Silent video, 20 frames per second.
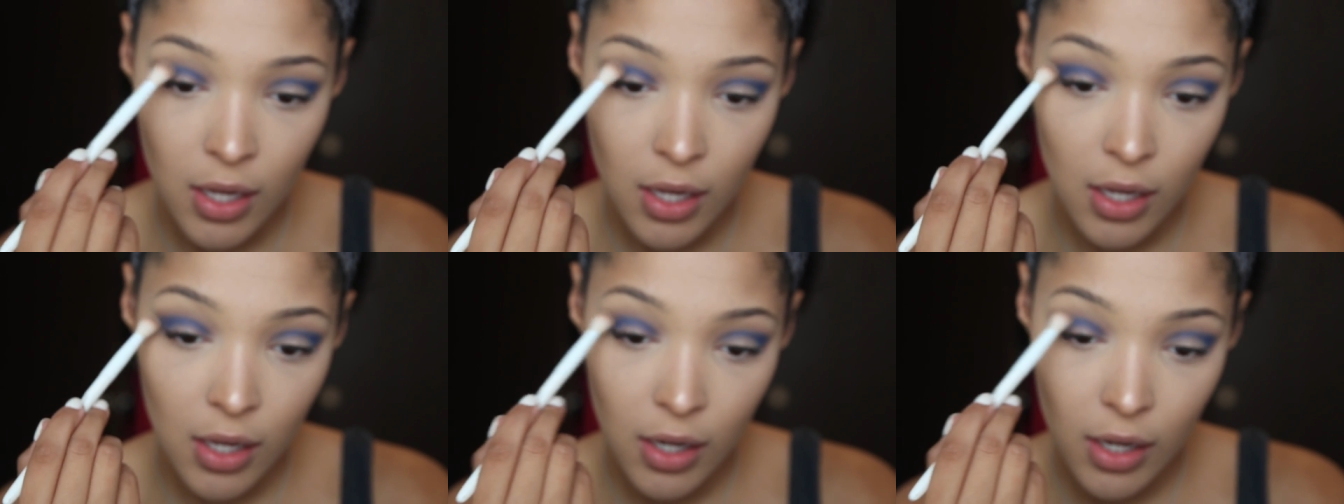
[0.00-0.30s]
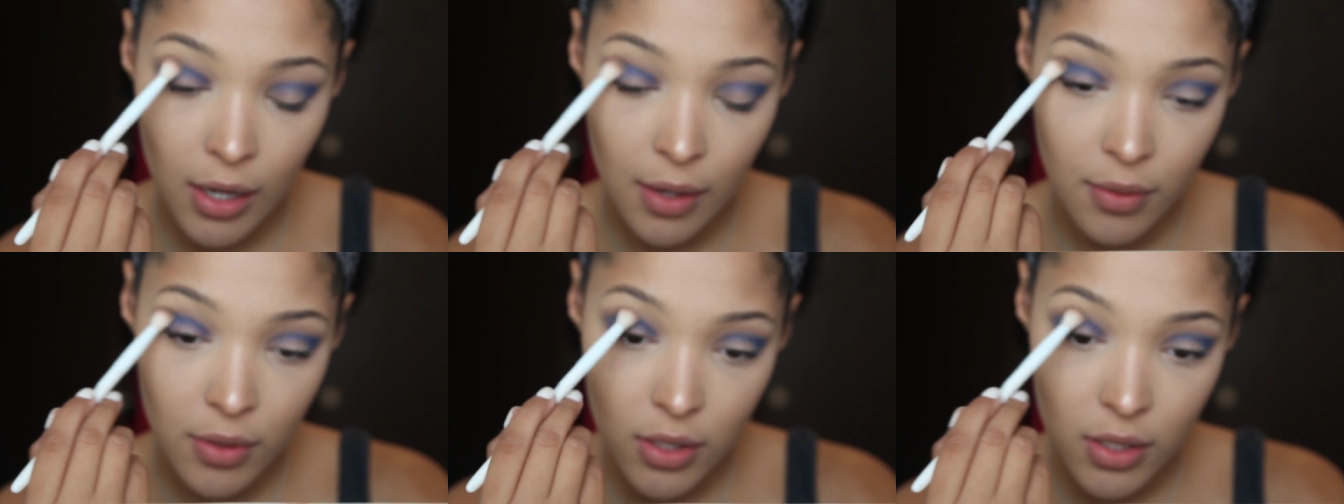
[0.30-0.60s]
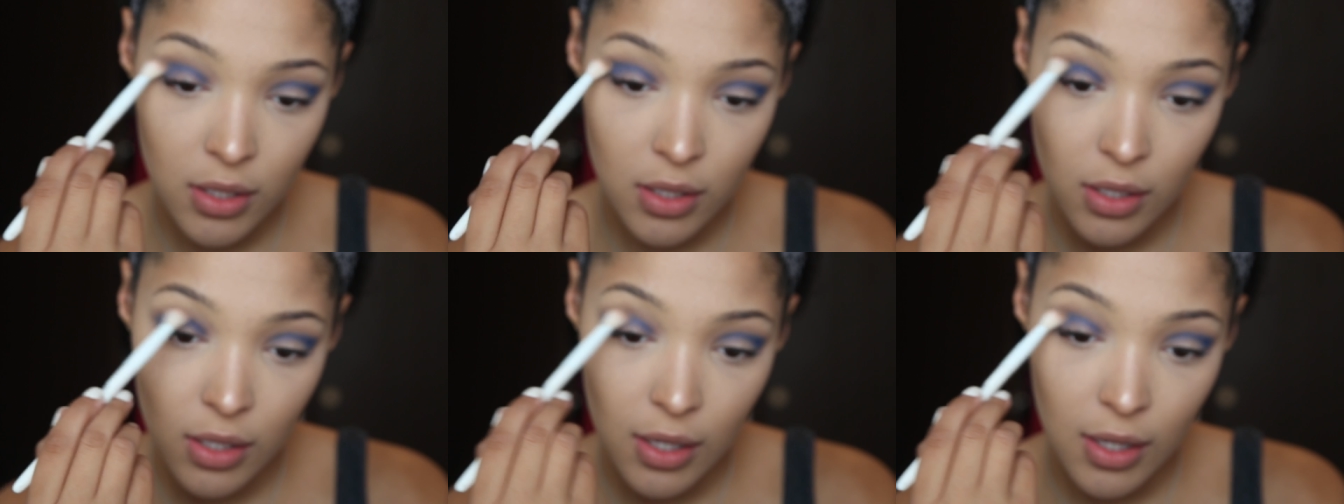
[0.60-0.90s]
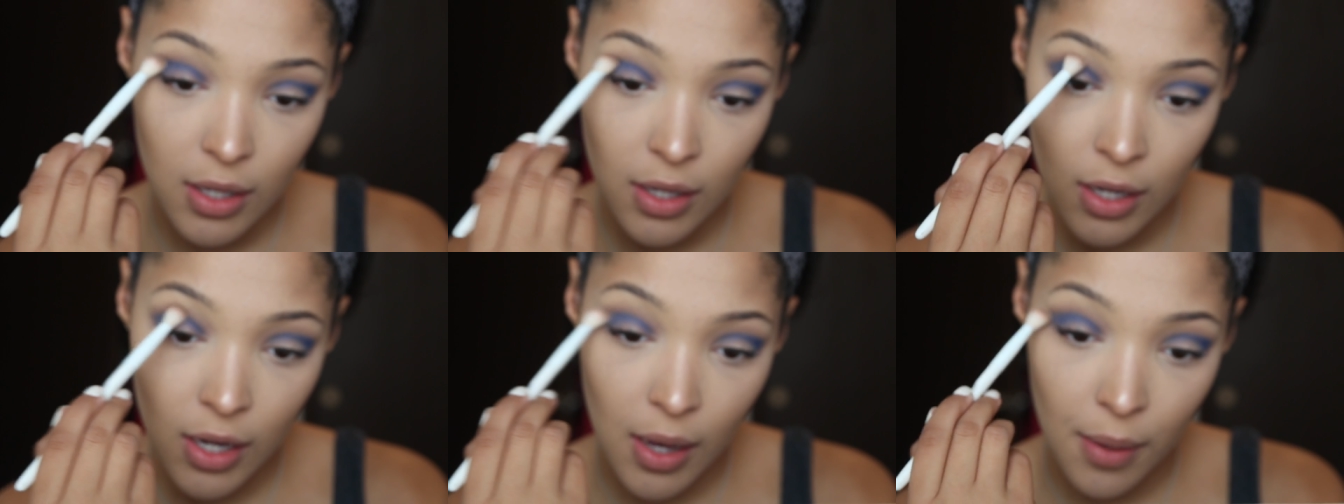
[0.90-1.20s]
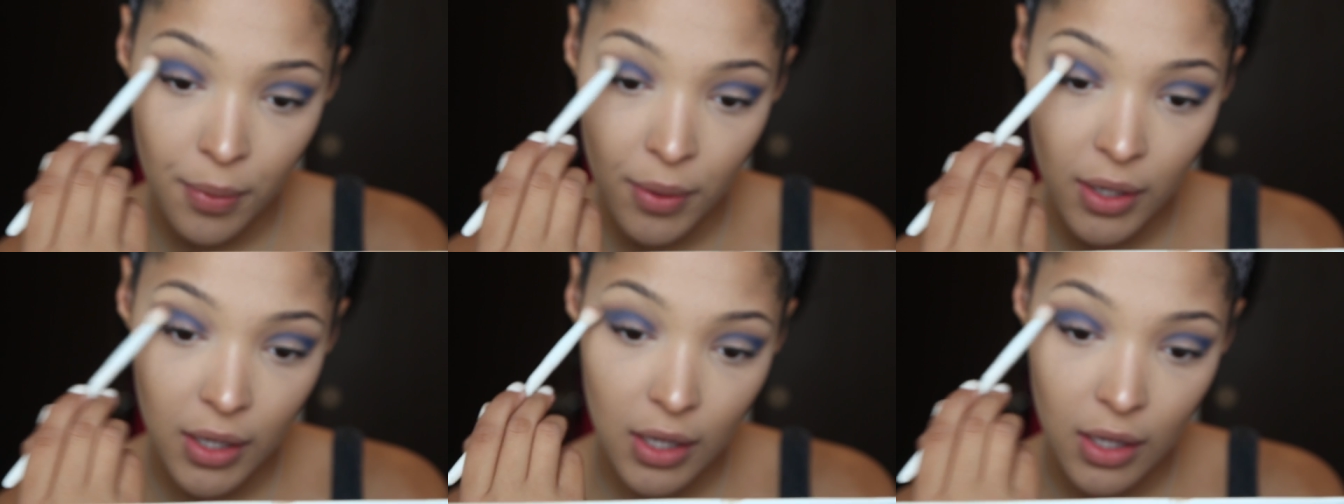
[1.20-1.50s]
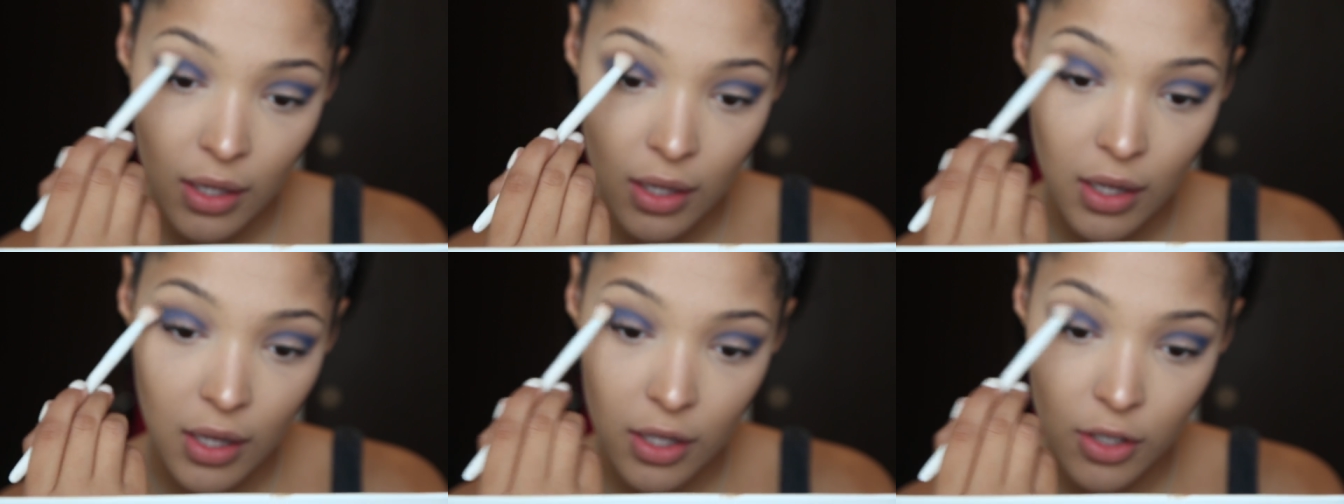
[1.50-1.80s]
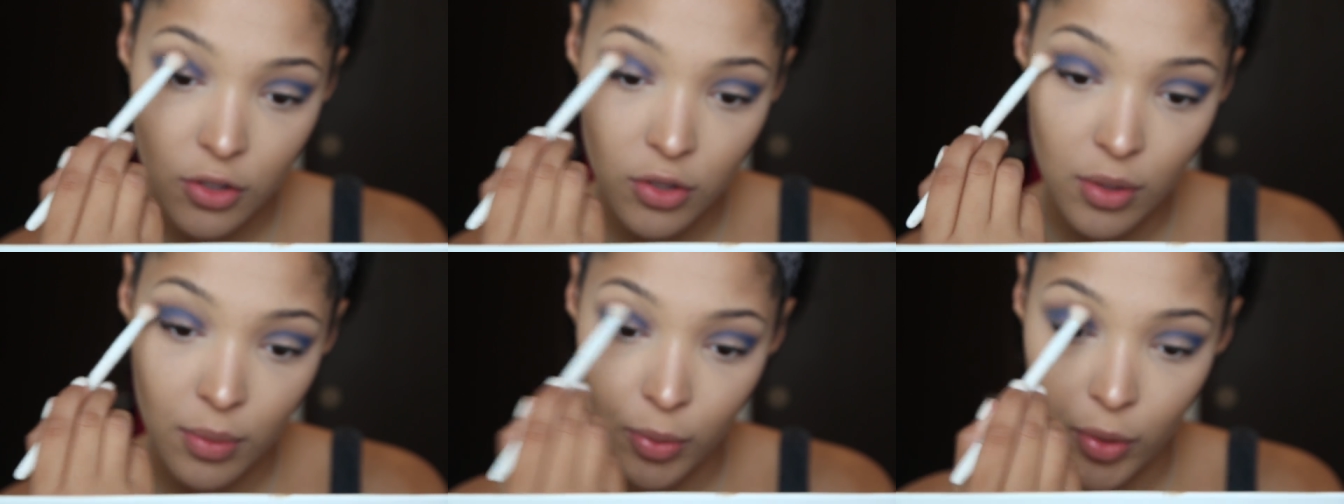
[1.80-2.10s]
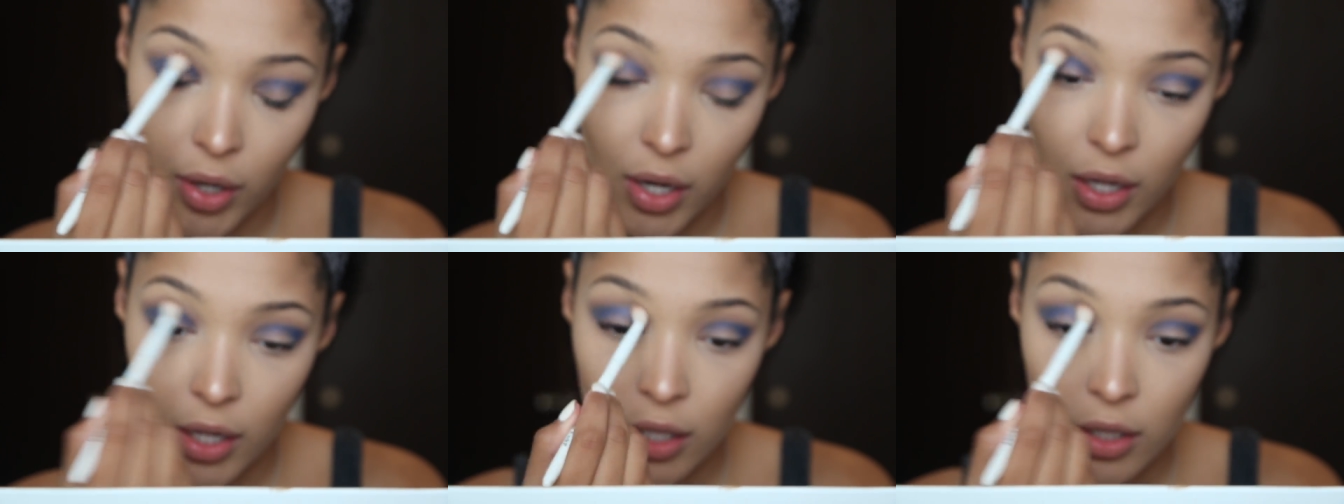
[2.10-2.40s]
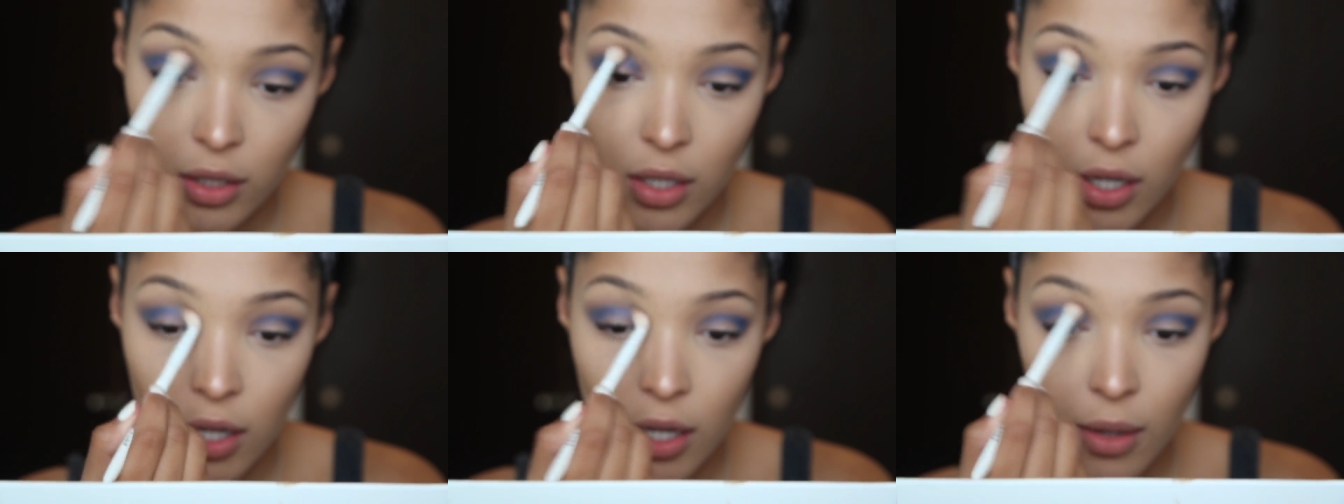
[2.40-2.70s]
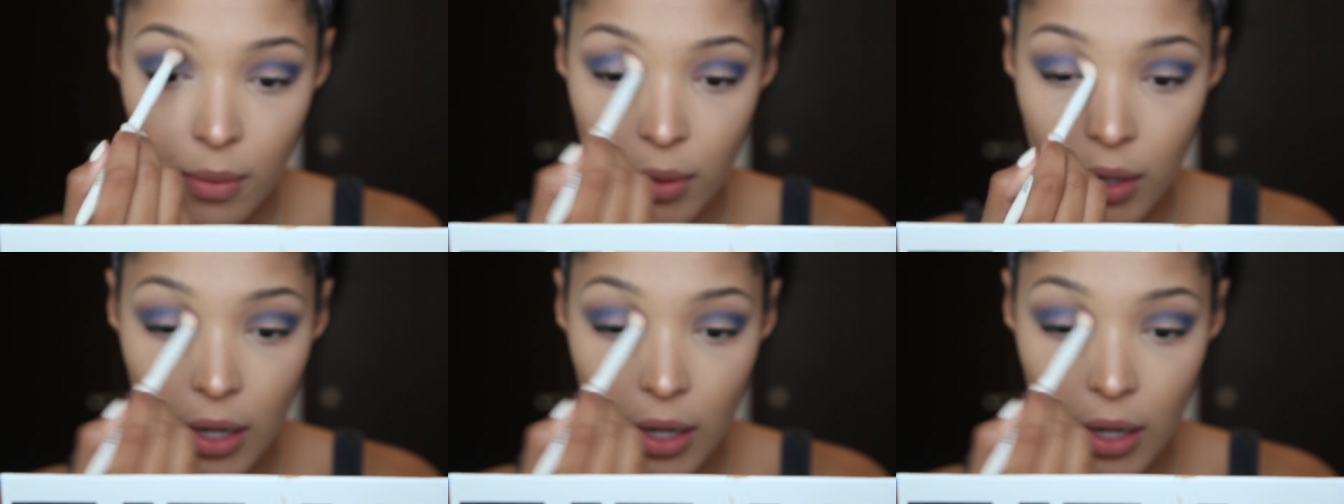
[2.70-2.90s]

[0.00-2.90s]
And I'm just not putting any extra product on it,